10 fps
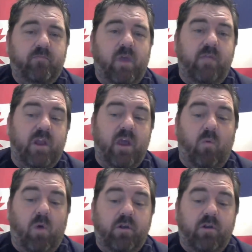And then I
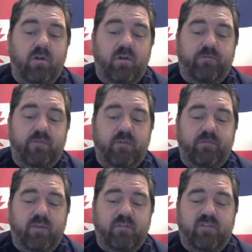wonder if,
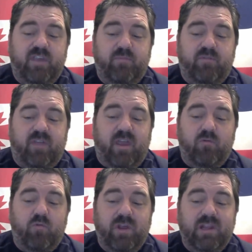if this deep state
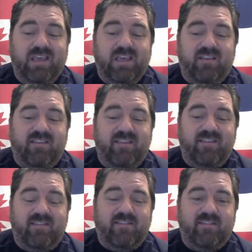really
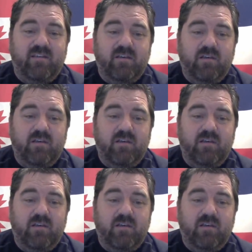exists,